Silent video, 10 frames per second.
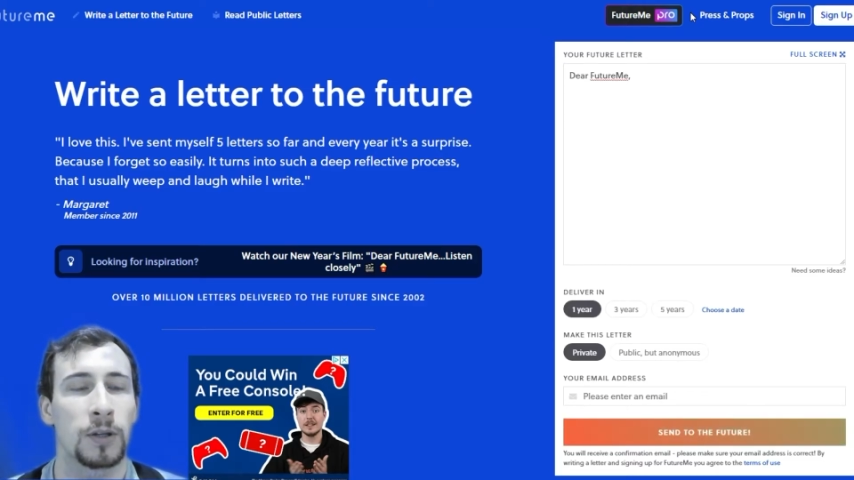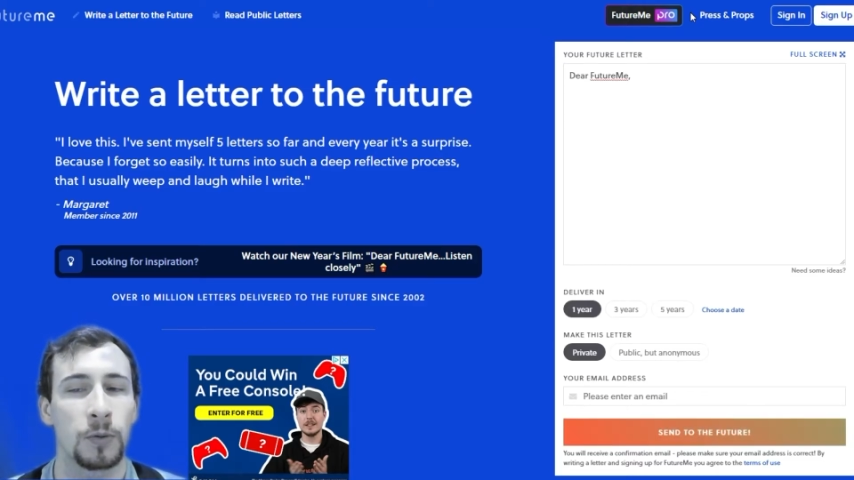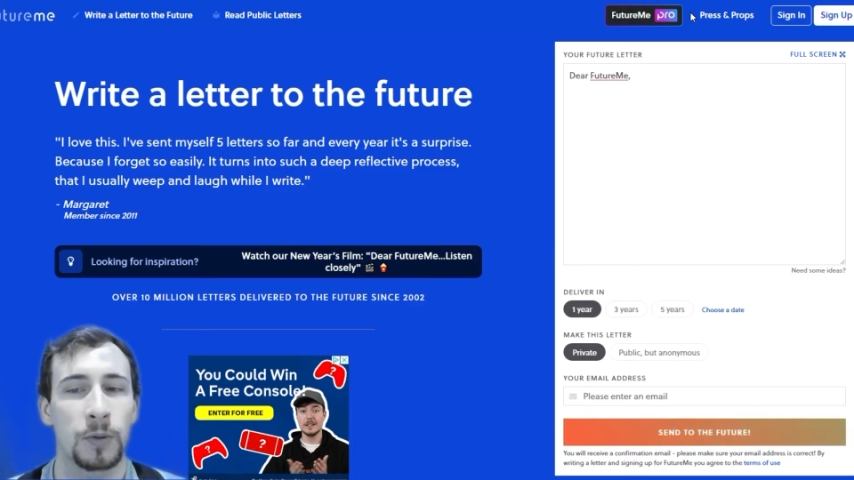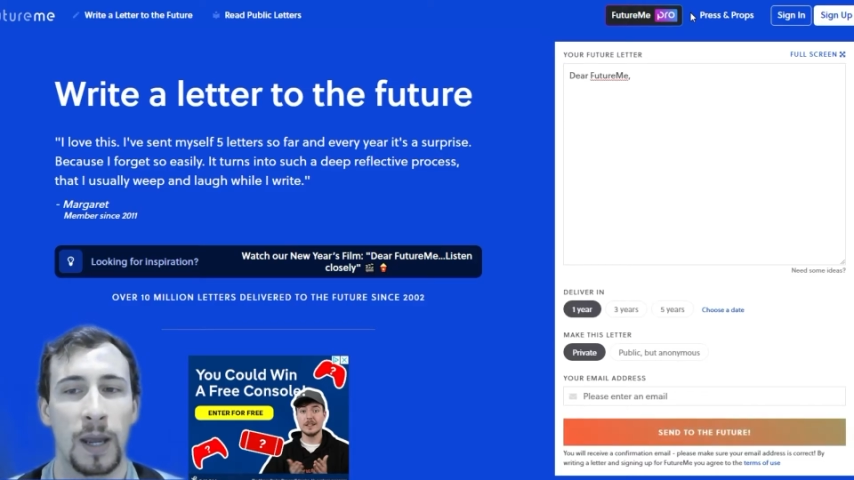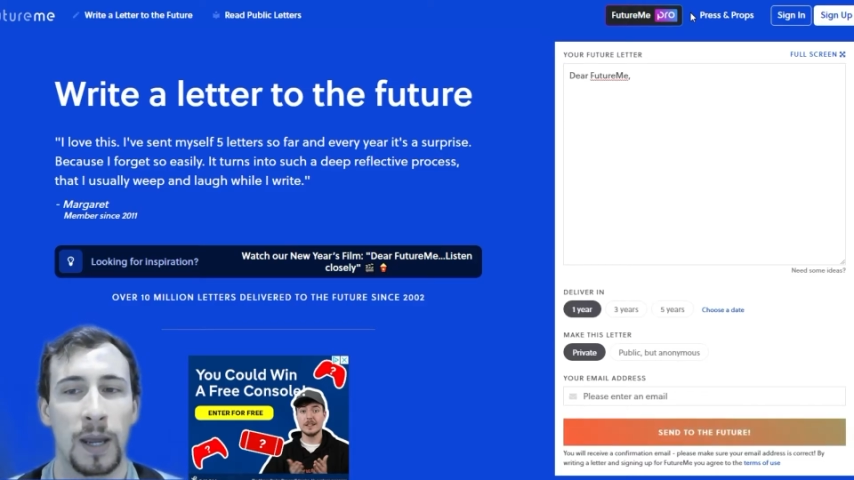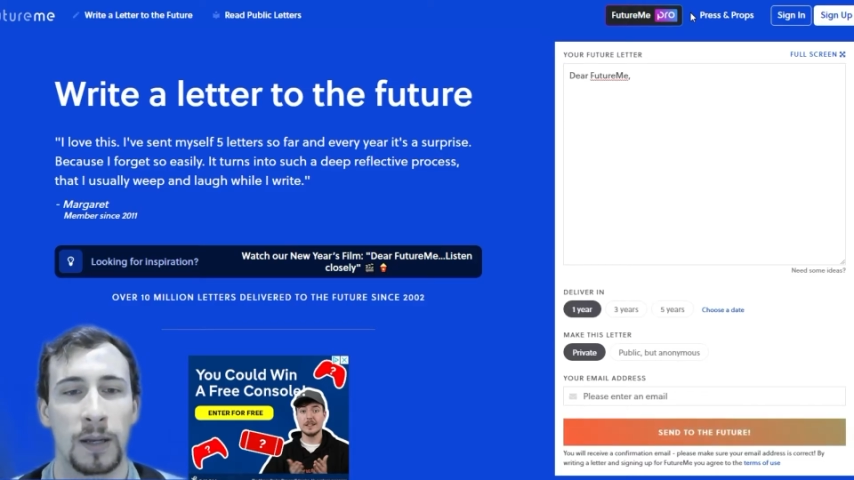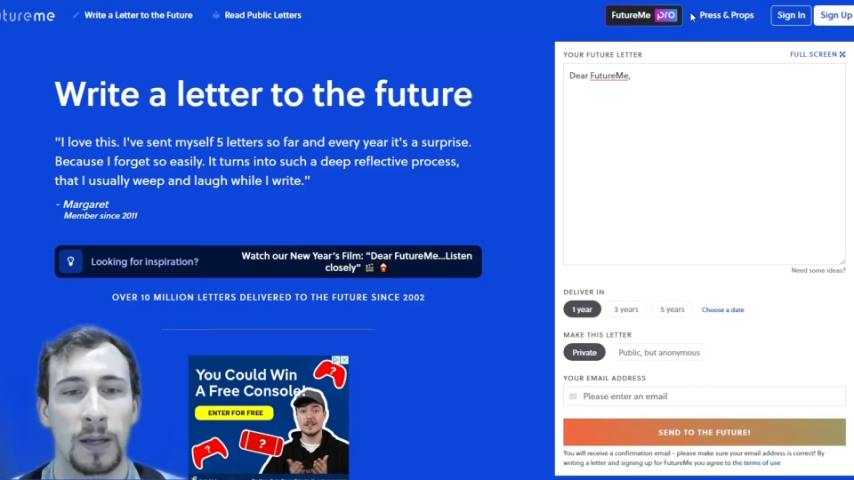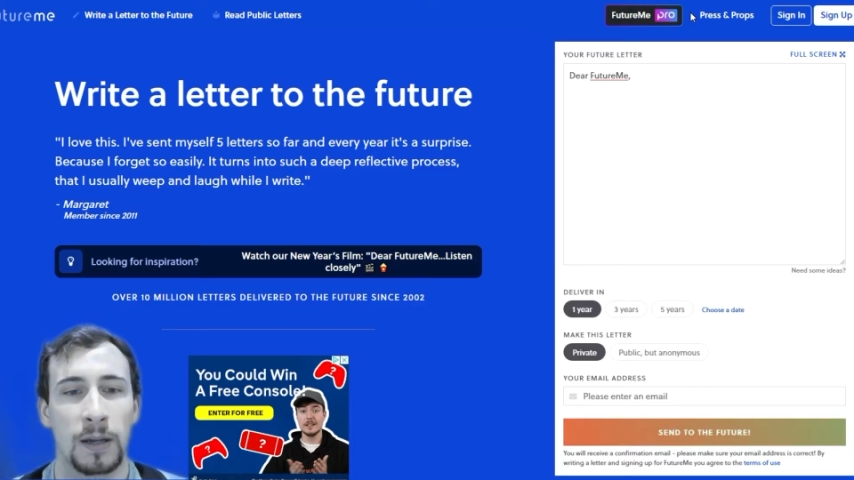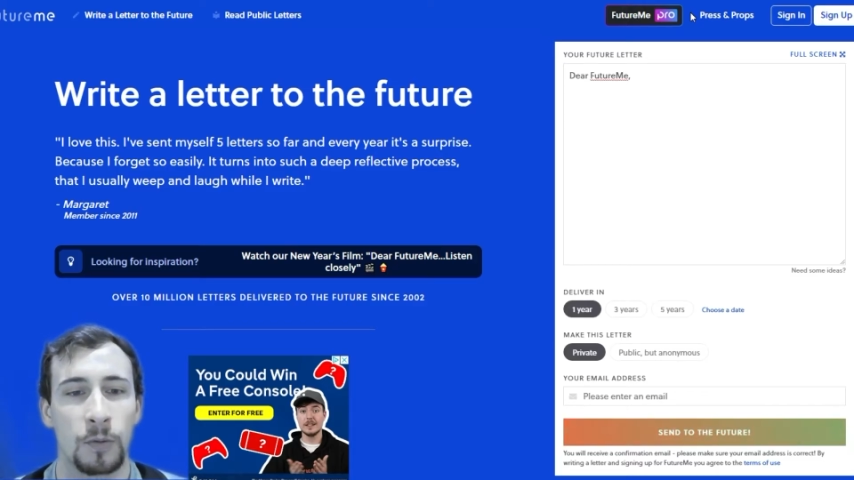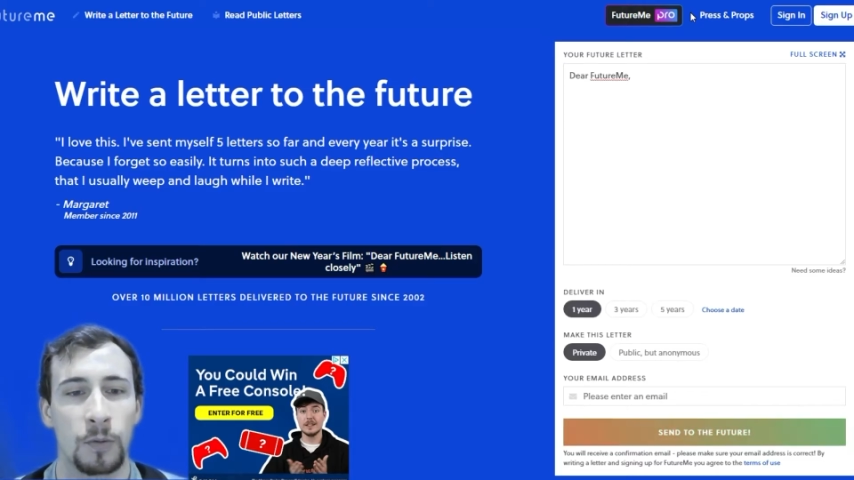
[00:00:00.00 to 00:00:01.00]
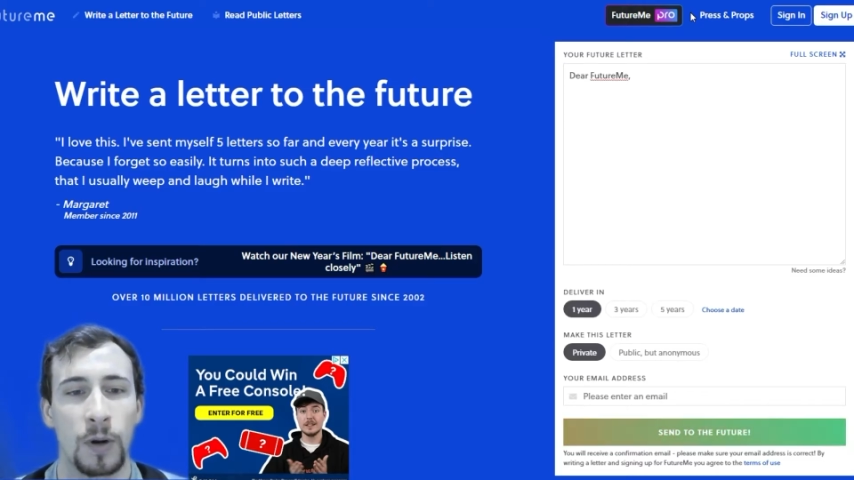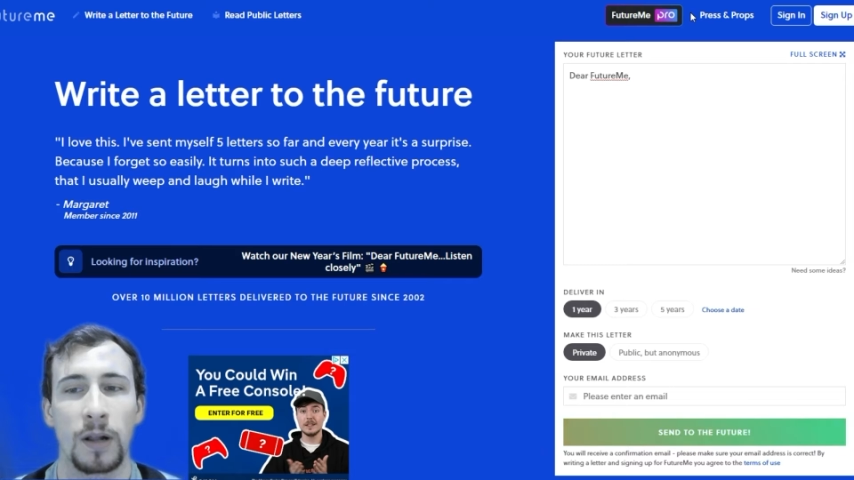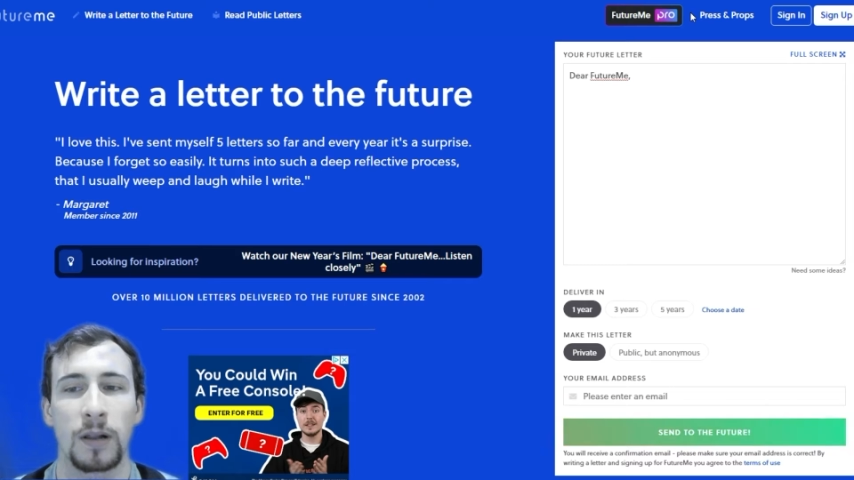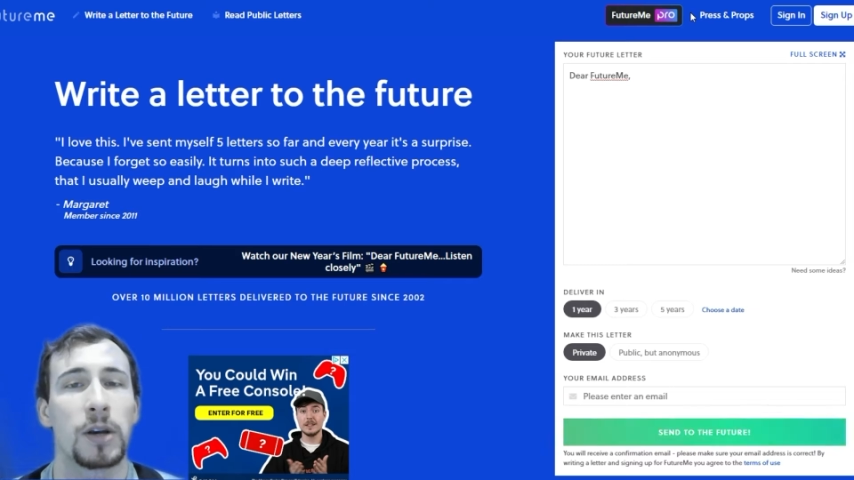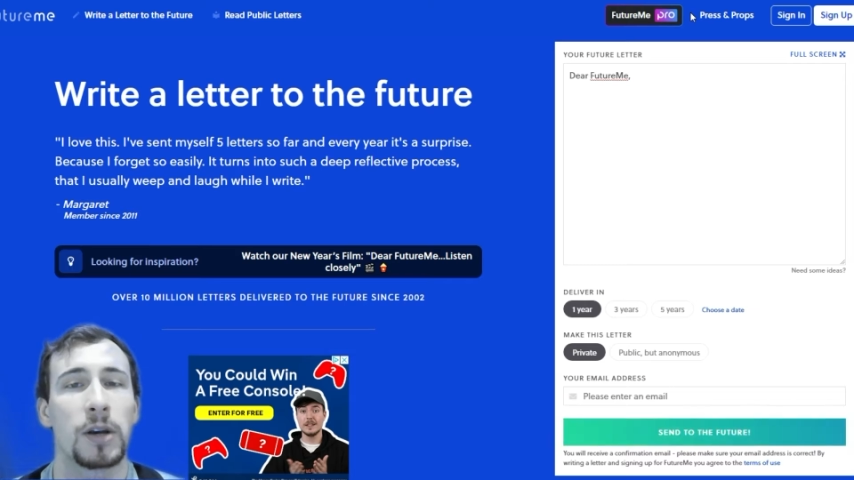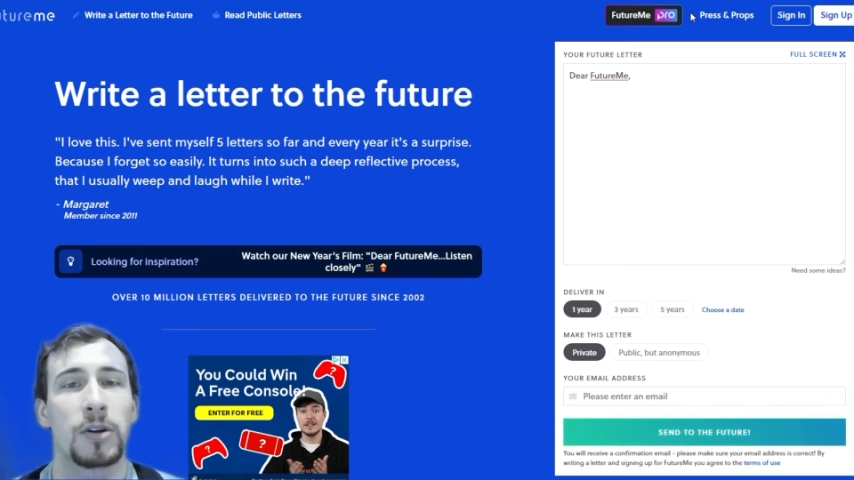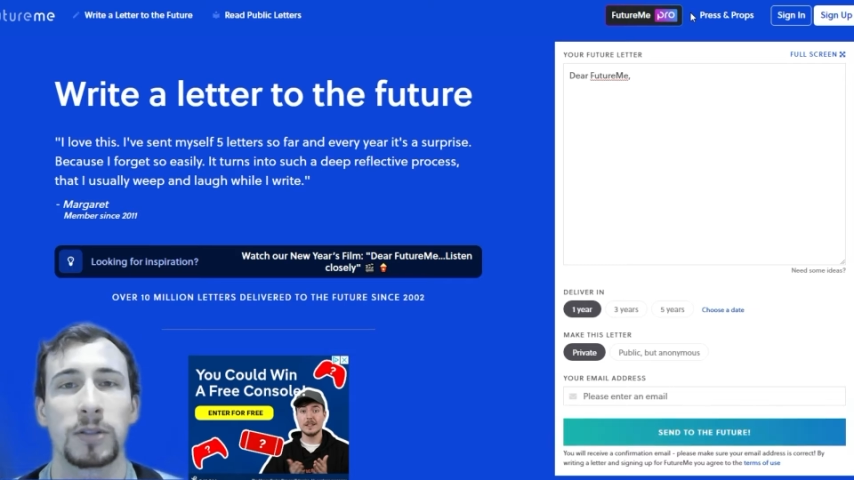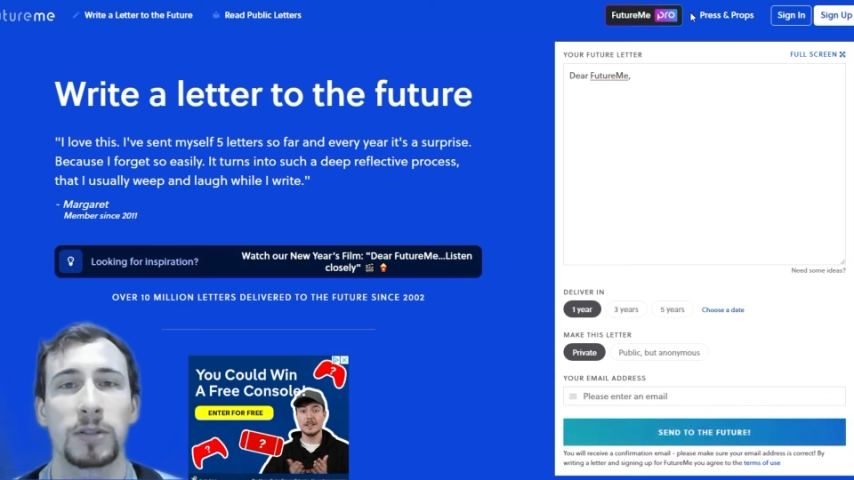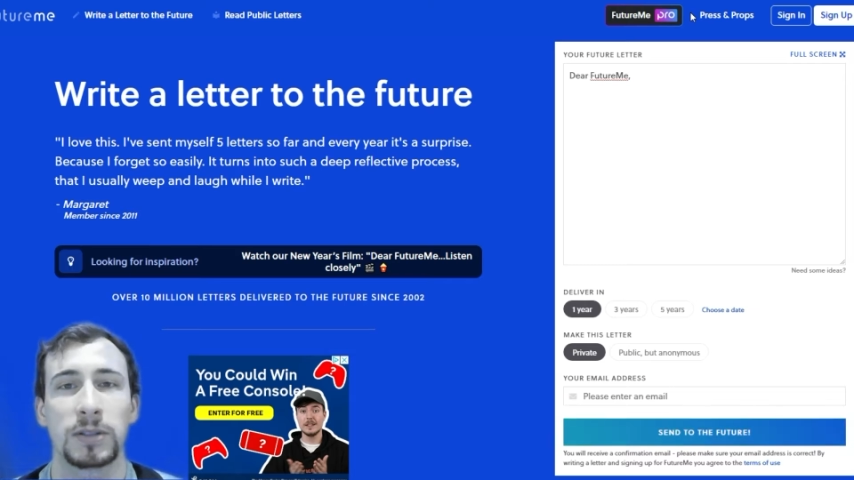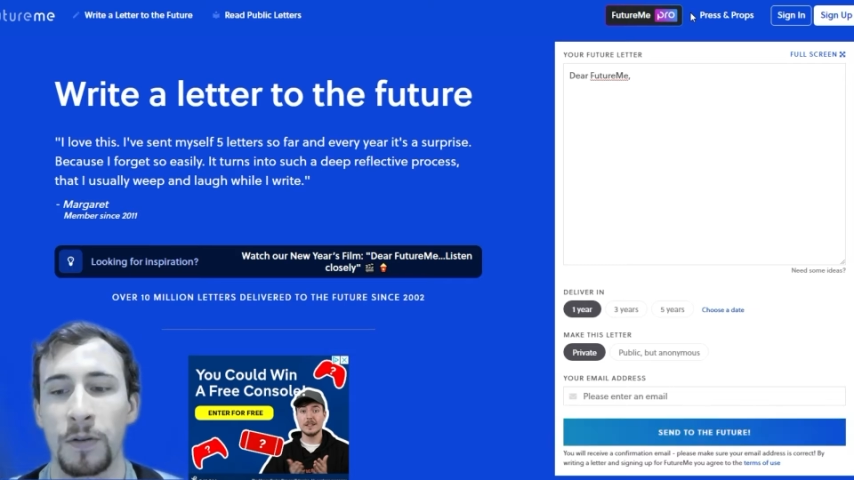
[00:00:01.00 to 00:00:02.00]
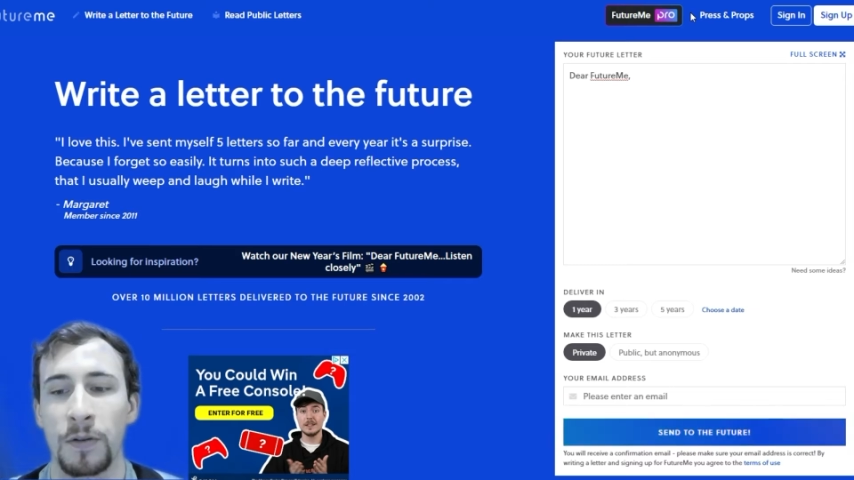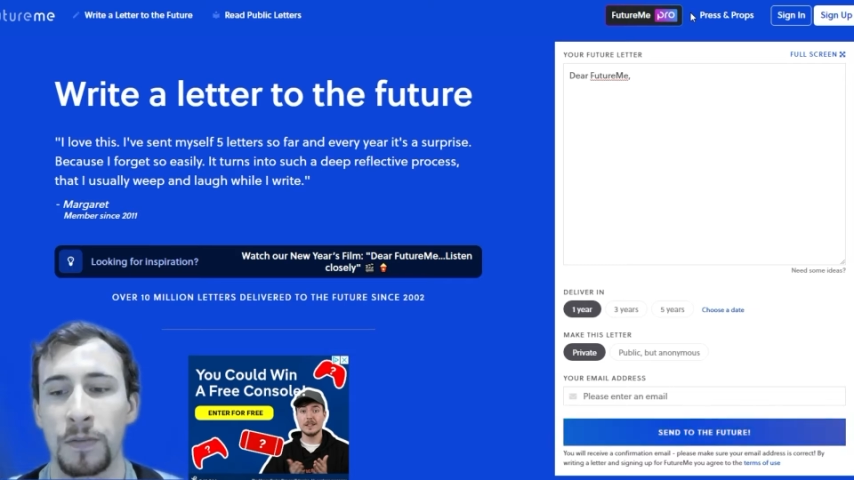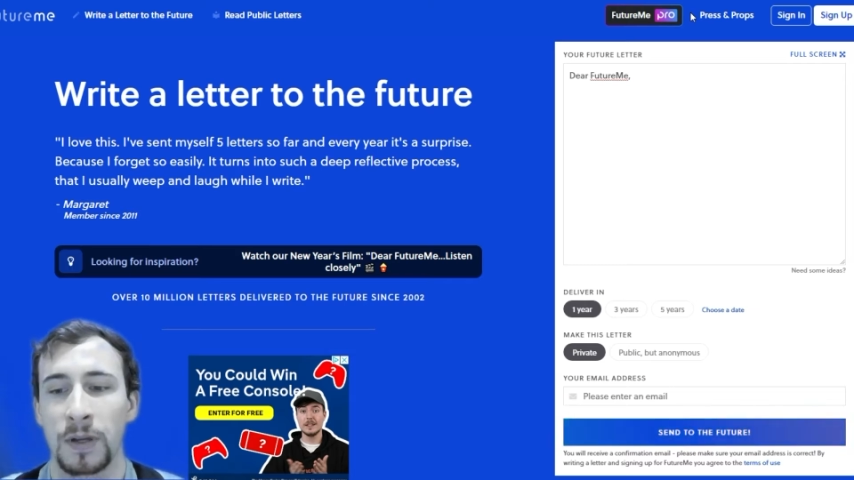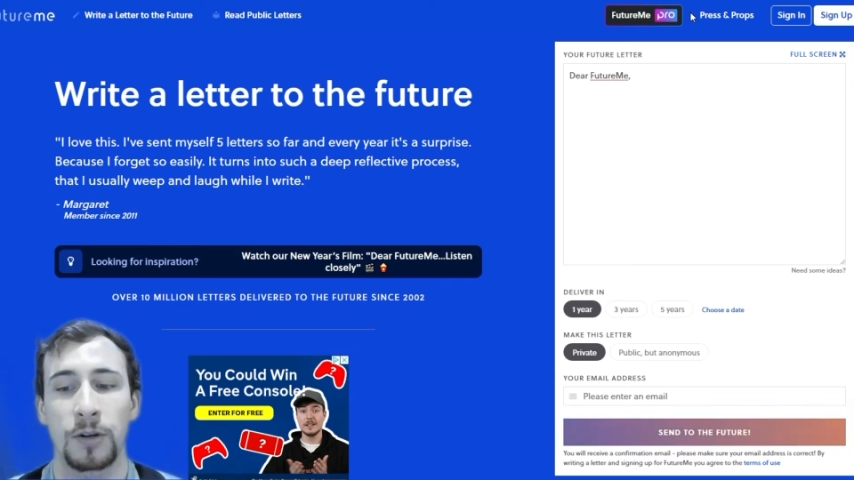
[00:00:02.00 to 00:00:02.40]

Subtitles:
you can write a letter to yourself,